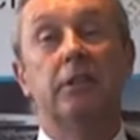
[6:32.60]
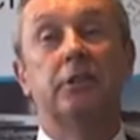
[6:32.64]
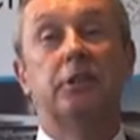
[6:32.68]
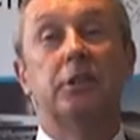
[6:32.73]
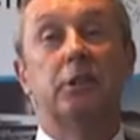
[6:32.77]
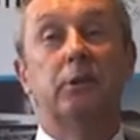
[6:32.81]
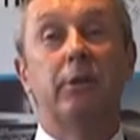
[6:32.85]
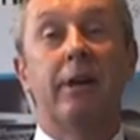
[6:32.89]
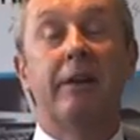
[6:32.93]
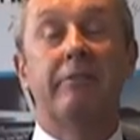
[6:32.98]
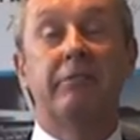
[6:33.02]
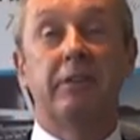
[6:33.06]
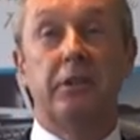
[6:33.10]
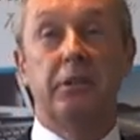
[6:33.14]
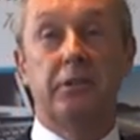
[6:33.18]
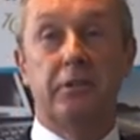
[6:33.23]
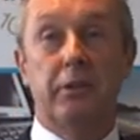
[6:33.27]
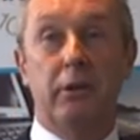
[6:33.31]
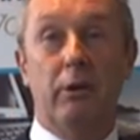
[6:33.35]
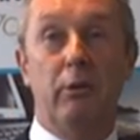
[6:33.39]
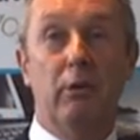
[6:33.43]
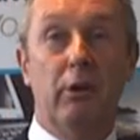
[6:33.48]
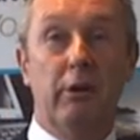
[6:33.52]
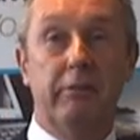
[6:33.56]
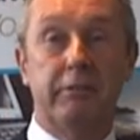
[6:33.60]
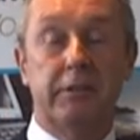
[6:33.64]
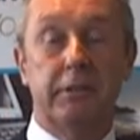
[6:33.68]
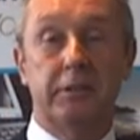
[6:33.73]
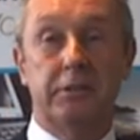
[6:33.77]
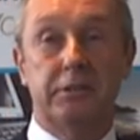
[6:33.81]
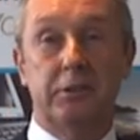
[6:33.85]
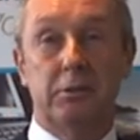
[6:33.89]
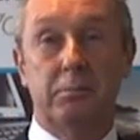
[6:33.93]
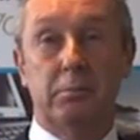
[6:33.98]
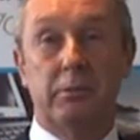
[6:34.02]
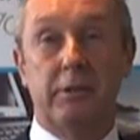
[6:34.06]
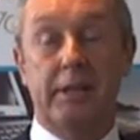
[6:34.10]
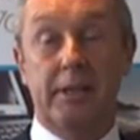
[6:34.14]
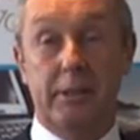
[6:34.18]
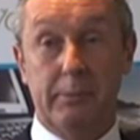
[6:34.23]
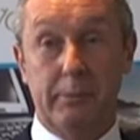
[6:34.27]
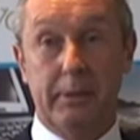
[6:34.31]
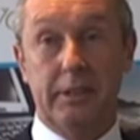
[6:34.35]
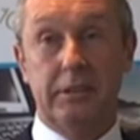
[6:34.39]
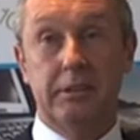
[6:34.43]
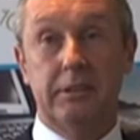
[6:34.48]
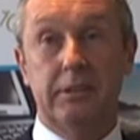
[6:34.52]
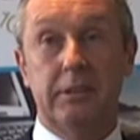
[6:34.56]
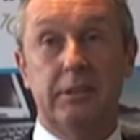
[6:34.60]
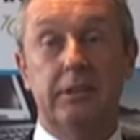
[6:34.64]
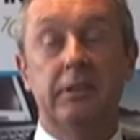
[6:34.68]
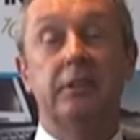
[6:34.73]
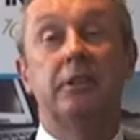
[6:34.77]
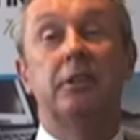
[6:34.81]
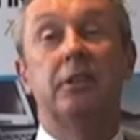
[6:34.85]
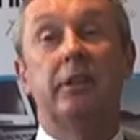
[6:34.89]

So you have control over your superannuation,